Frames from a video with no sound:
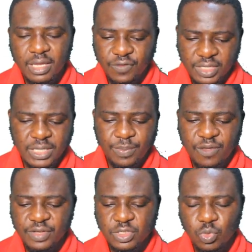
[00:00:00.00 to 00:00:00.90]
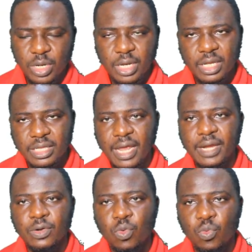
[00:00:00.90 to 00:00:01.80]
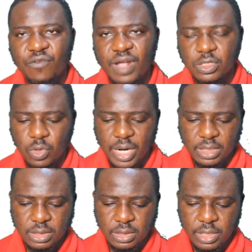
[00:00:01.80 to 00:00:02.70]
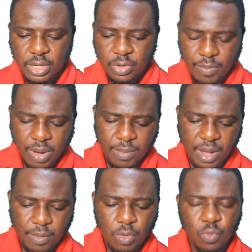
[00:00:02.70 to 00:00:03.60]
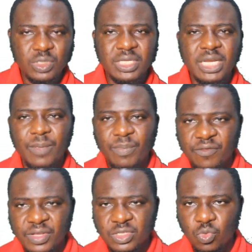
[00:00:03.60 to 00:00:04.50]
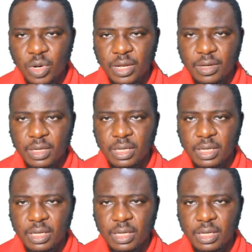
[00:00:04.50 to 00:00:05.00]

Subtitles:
If it is a perfect square, then we factorize. Remember, we said a perfect square,